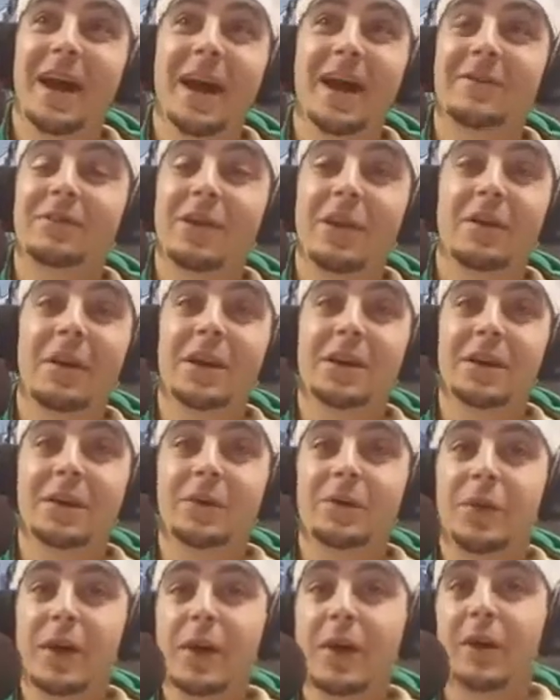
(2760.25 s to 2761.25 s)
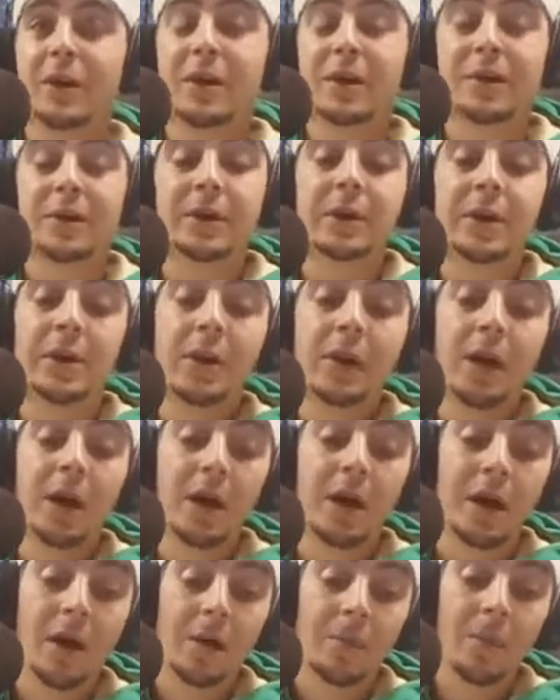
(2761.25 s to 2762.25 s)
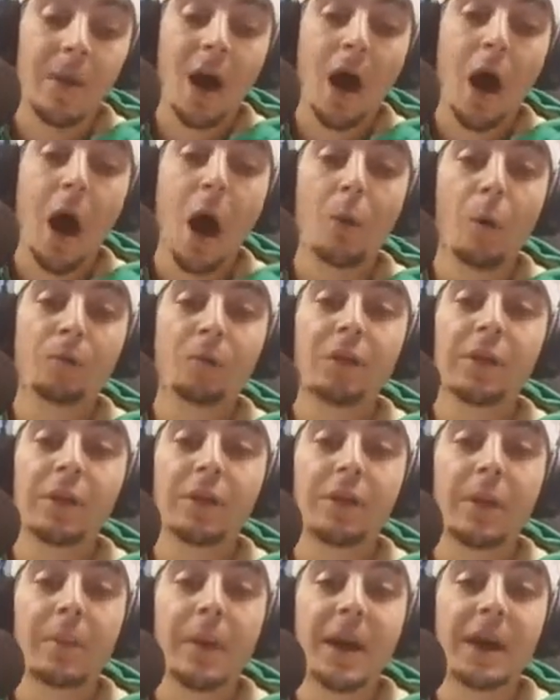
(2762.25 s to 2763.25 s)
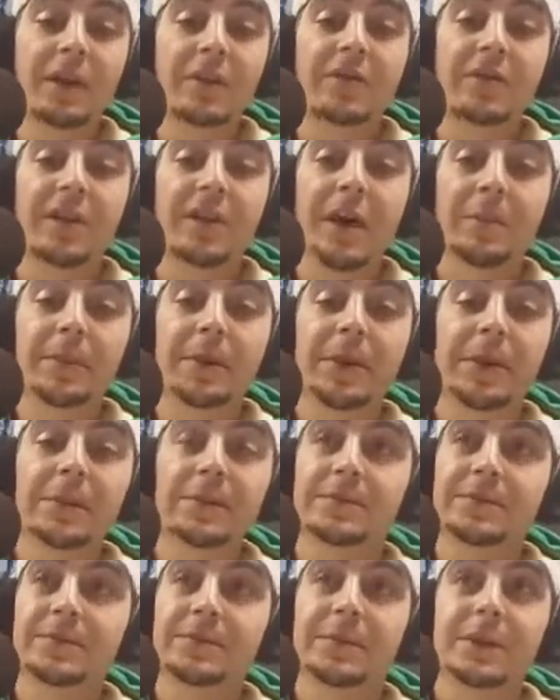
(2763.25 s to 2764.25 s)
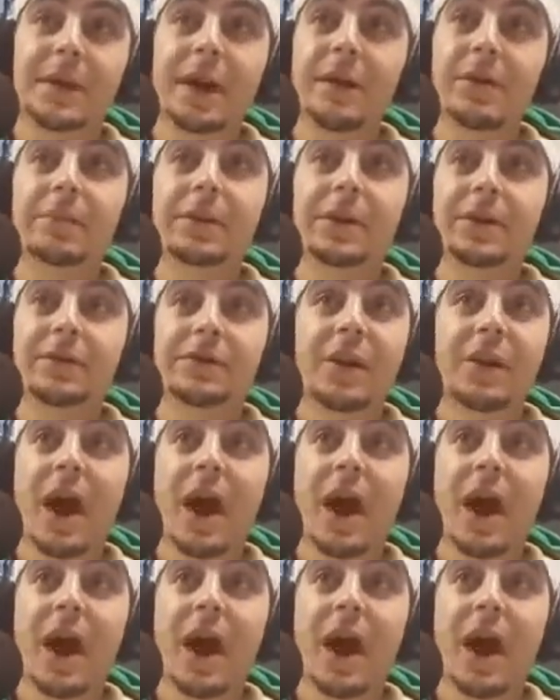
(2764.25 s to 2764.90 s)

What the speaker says: I have no idea who they are either. Hopefully somebody can step in, But if